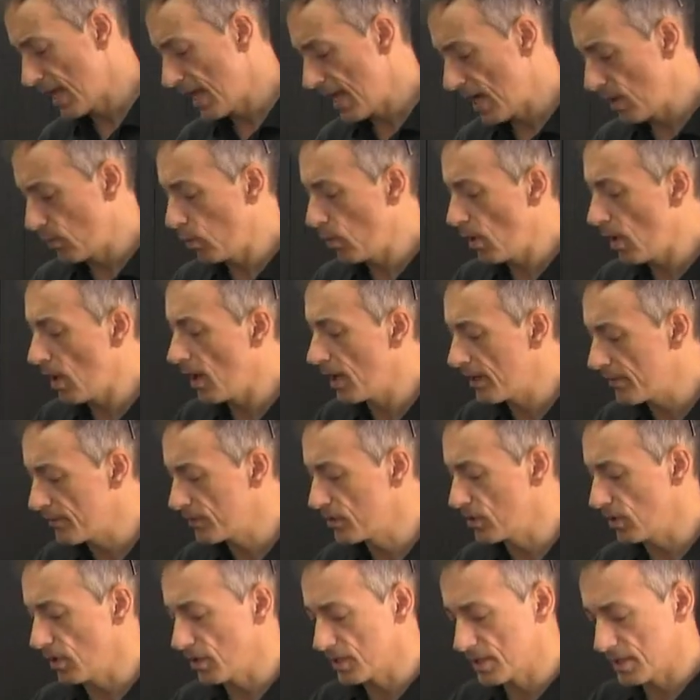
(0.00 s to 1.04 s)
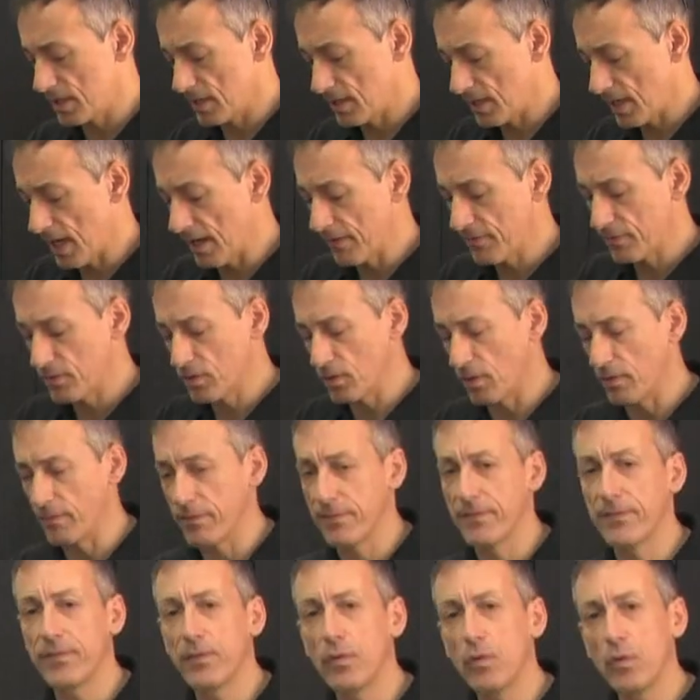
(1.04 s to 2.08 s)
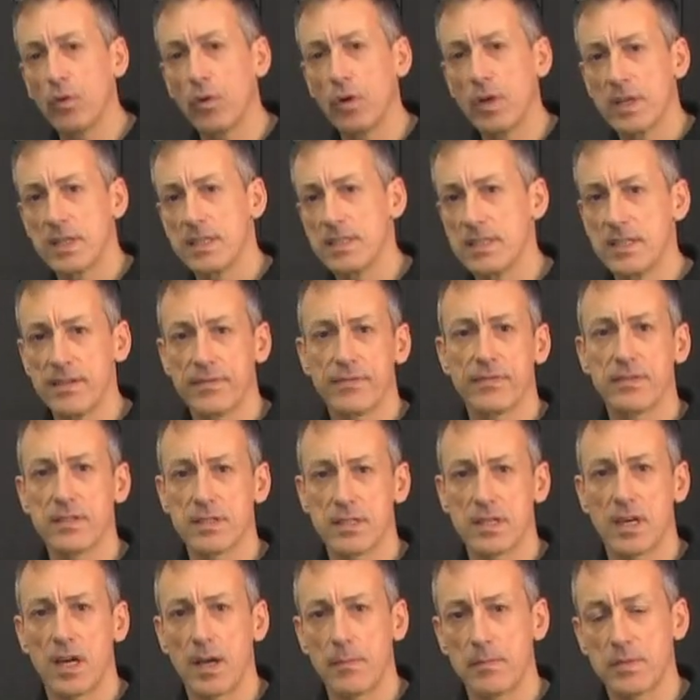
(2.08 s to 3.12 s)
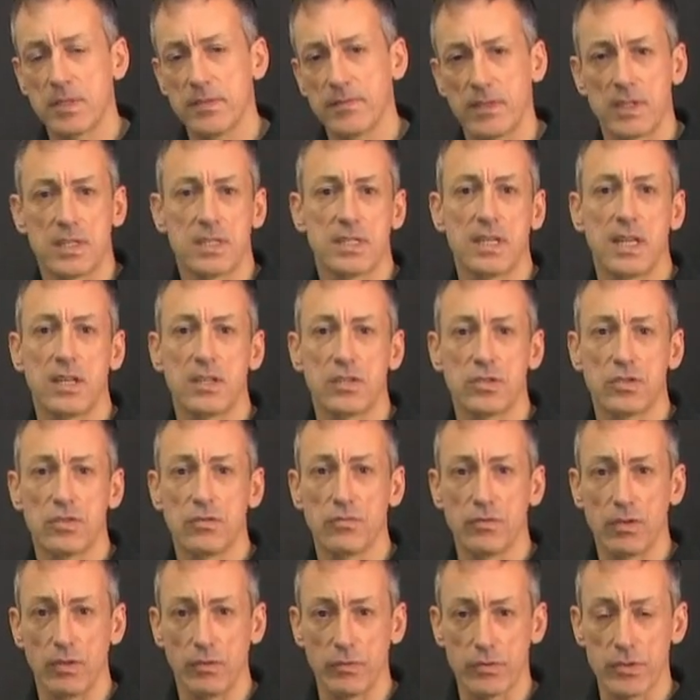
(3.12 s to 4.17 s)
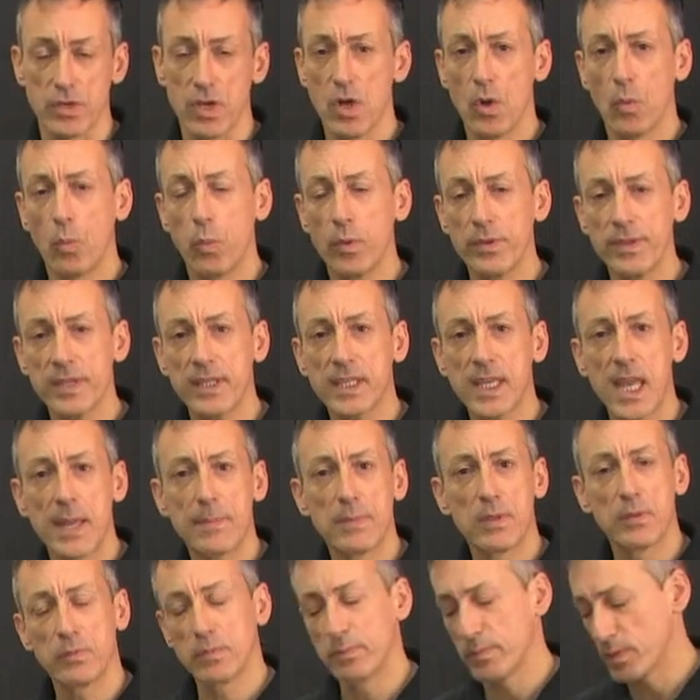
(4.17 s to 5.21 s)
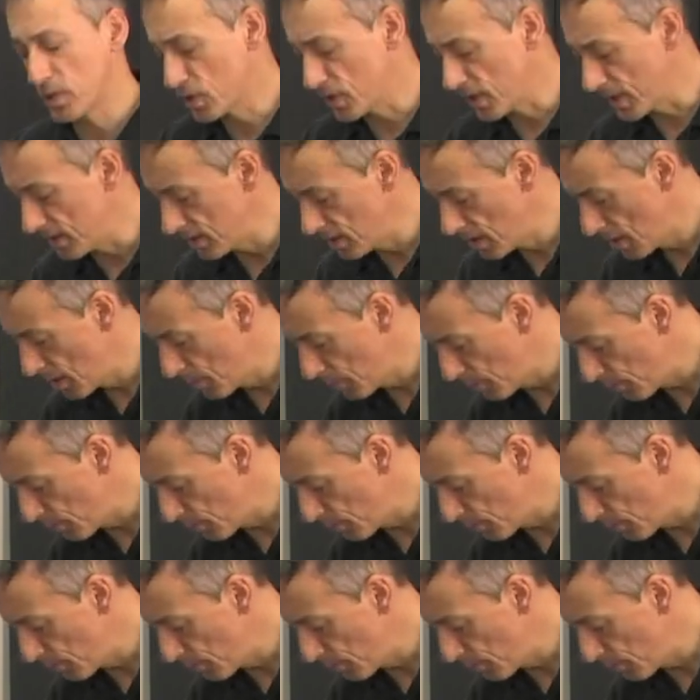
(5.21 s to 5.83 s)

And what I've got four different types of extension rolls. One that came in the machine,